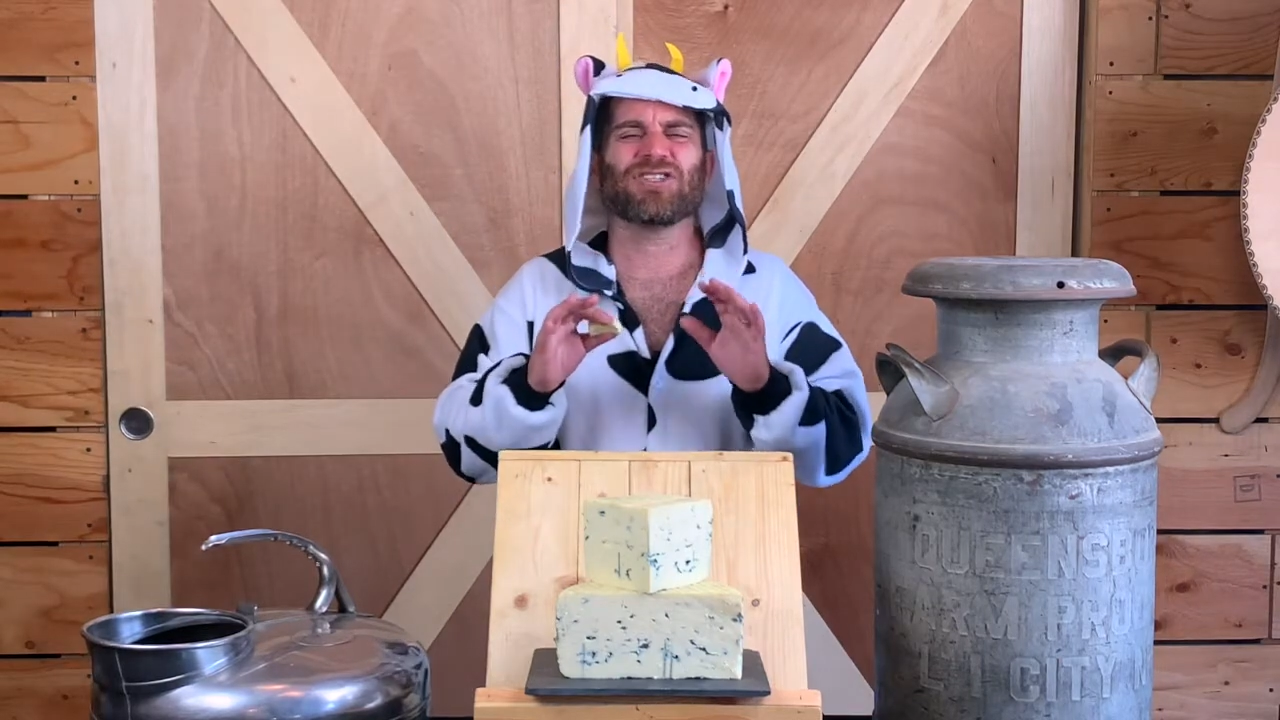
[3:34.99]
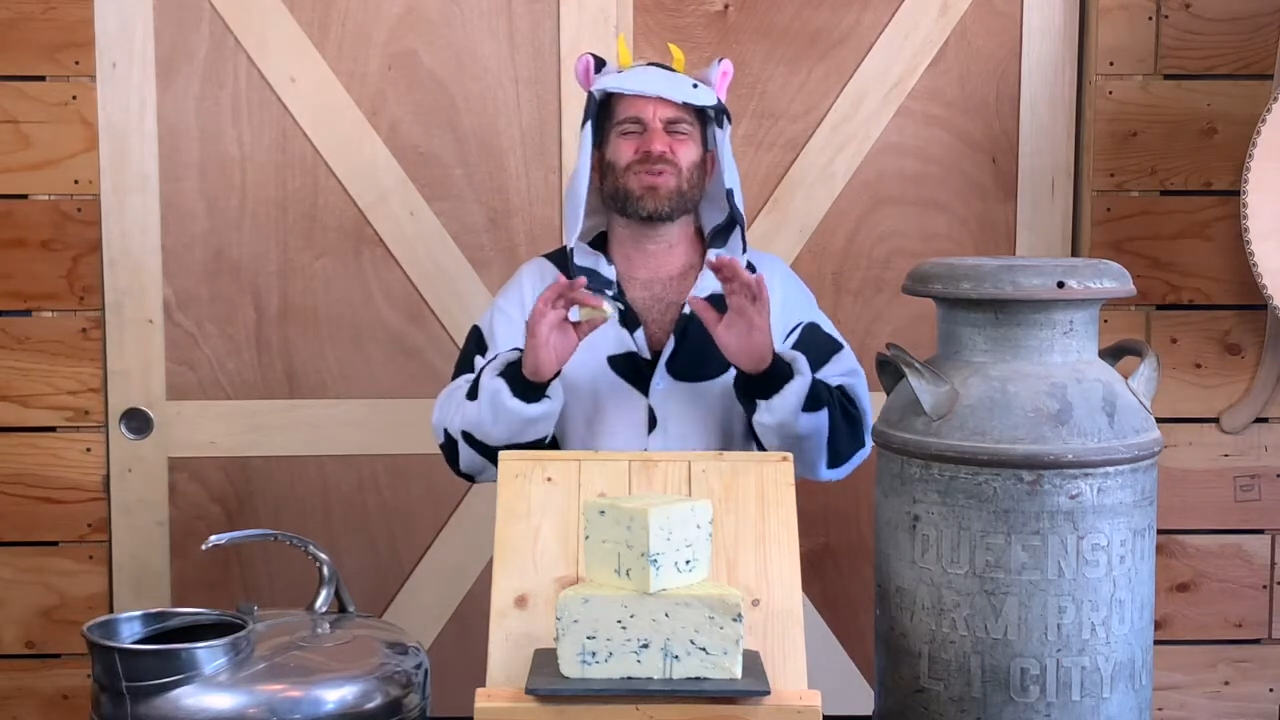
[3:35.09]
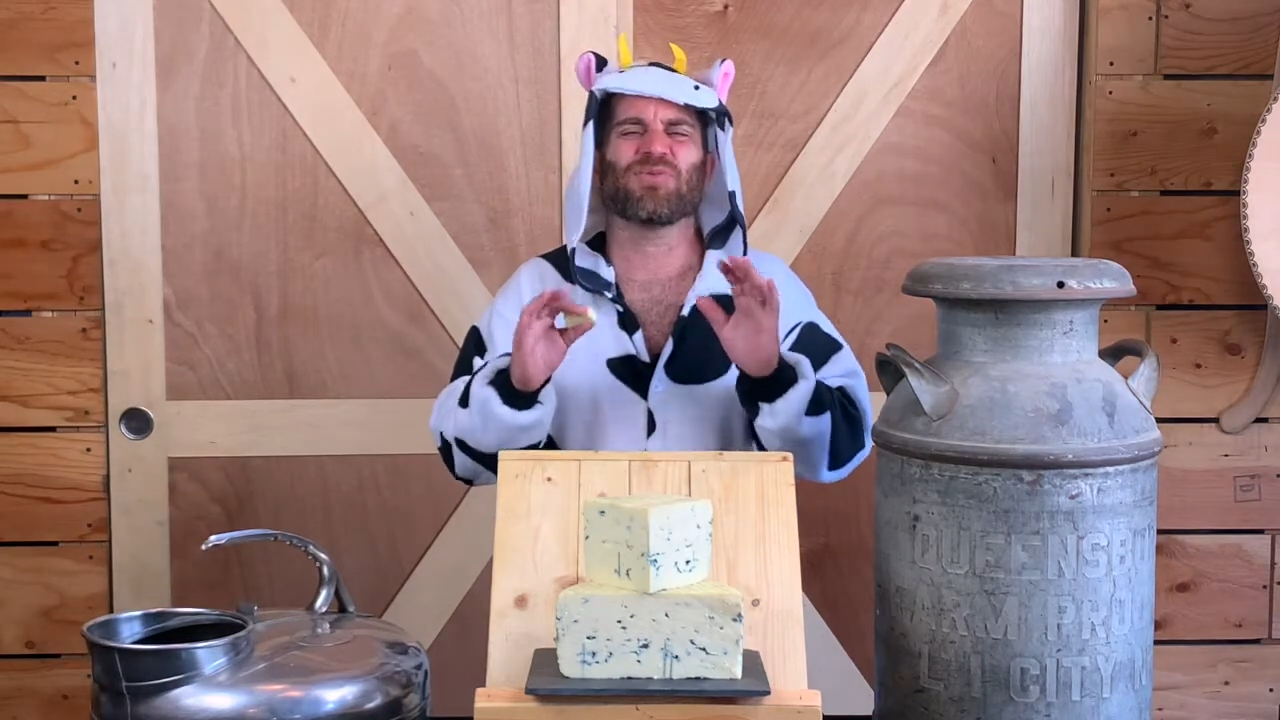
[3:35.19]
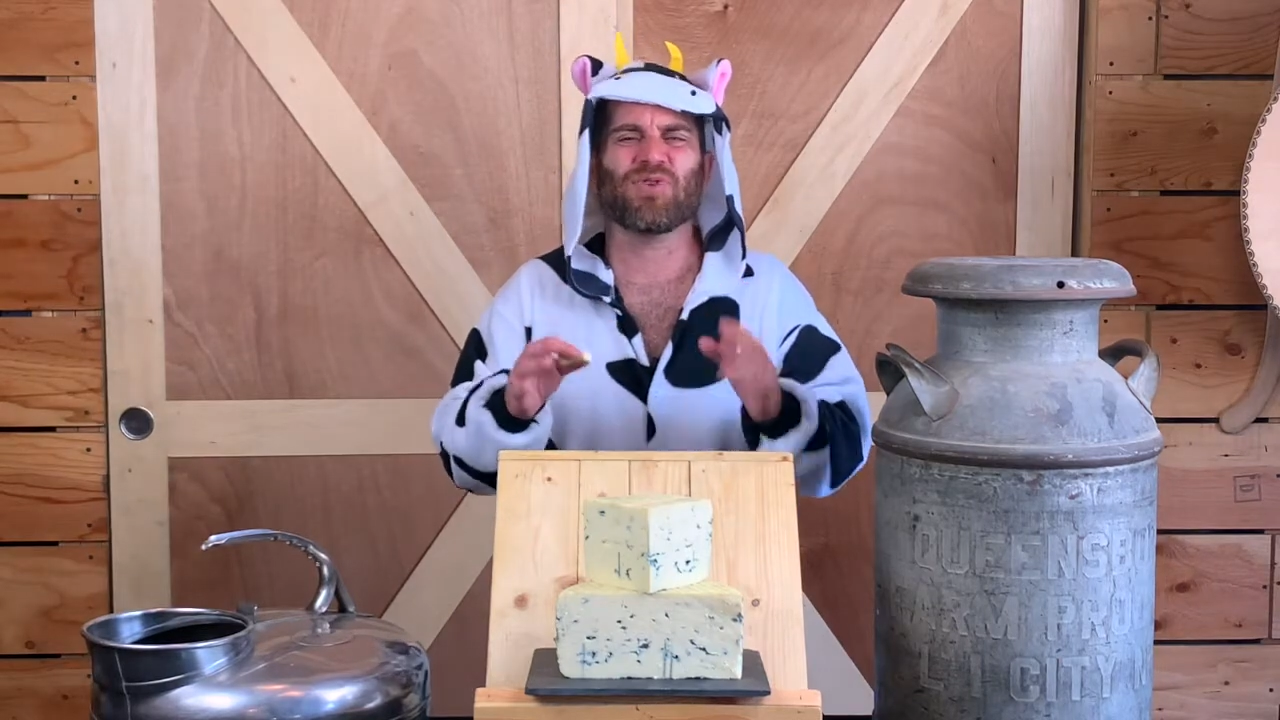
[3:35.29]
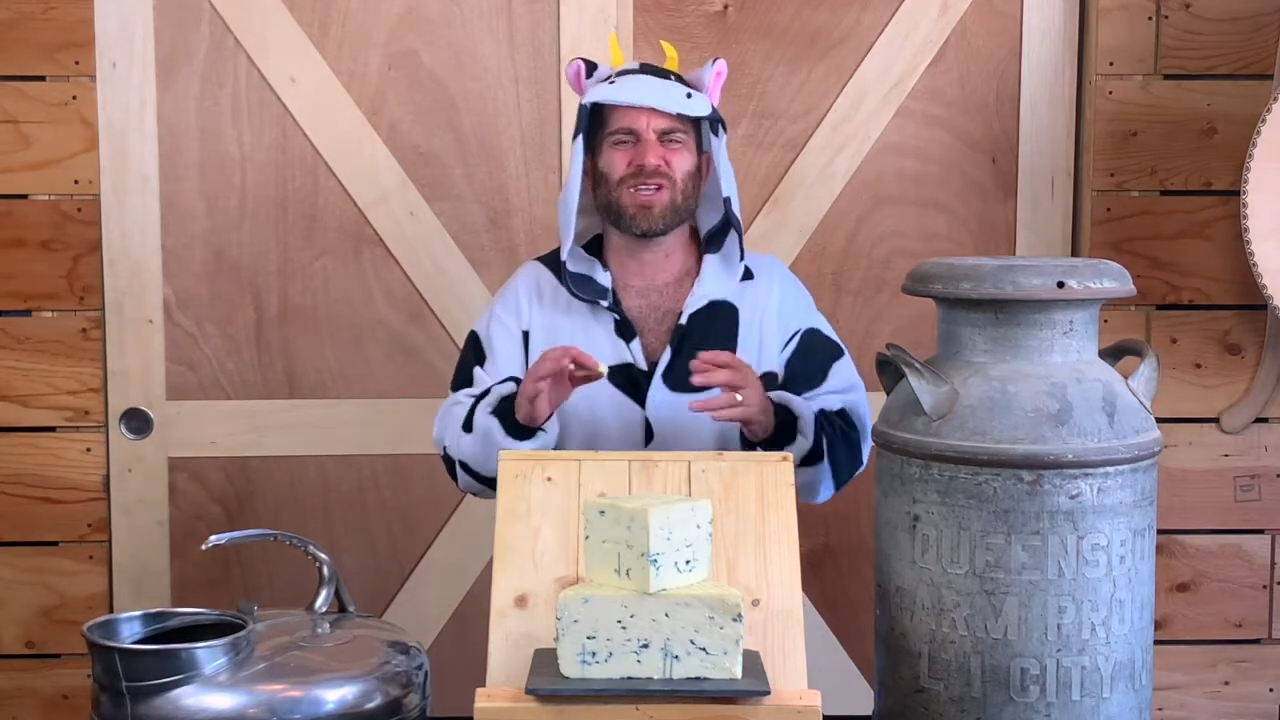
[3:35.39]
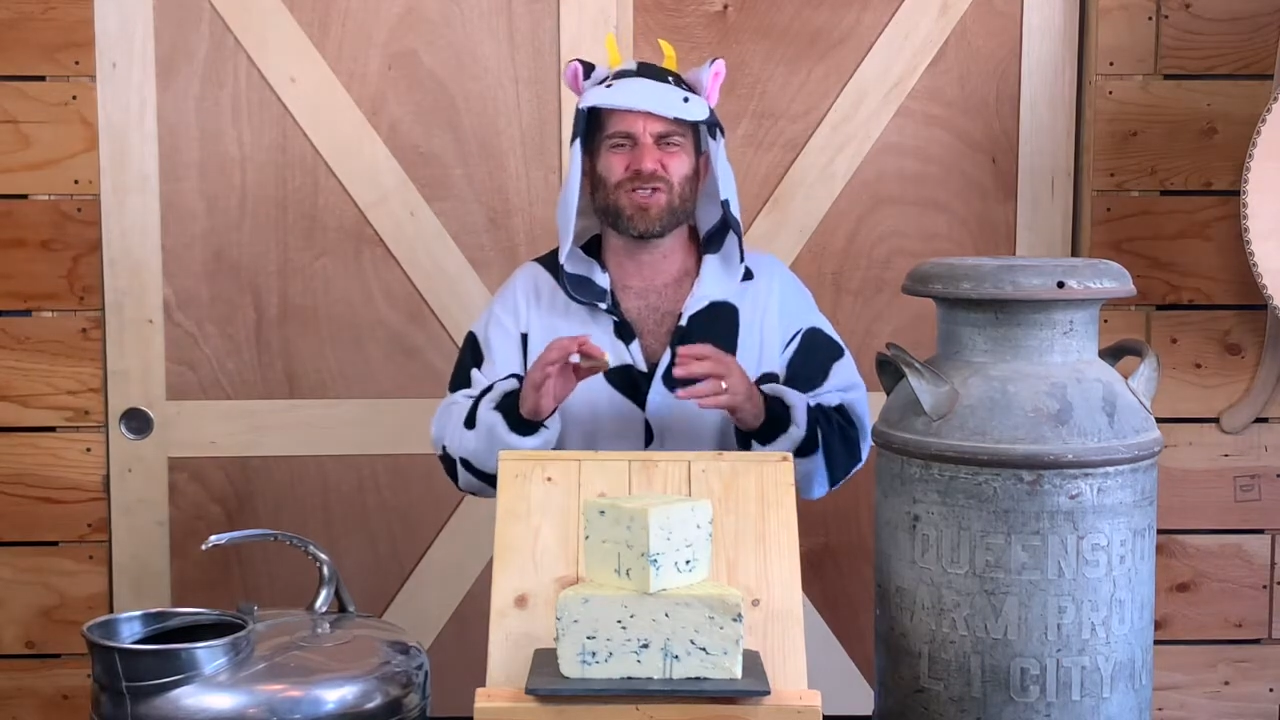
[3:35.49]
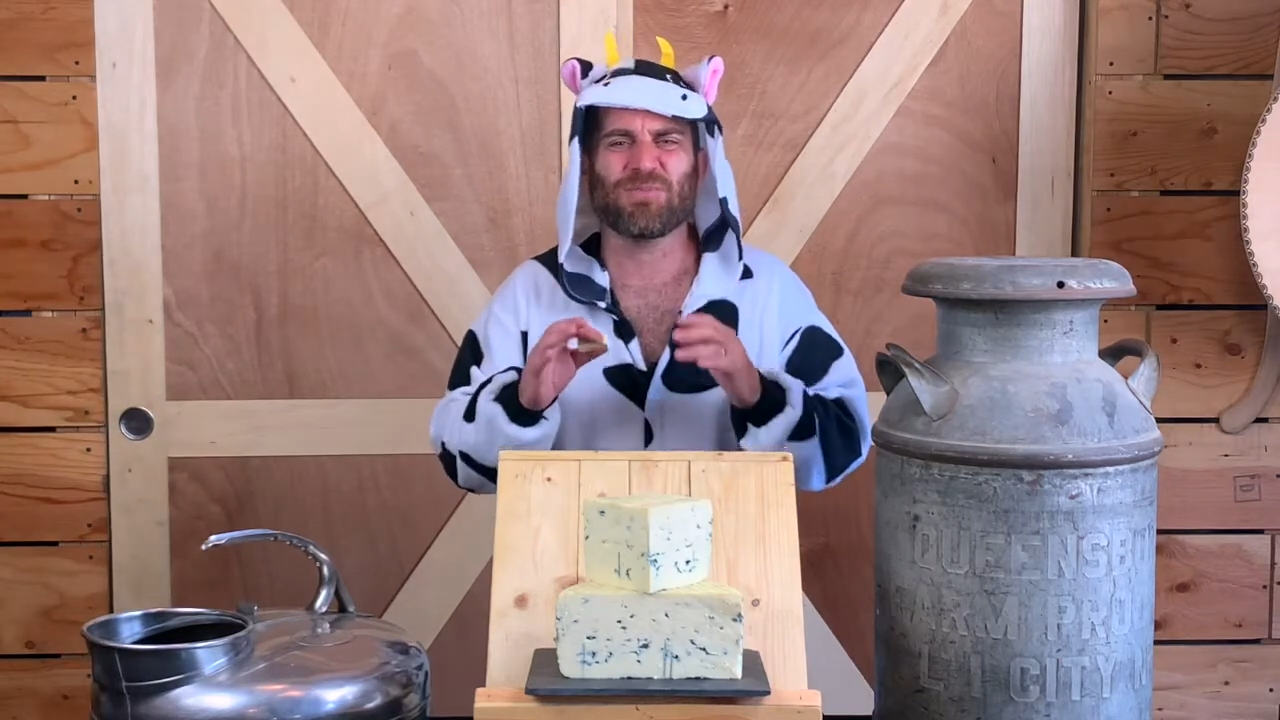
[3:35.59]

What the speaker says: some friends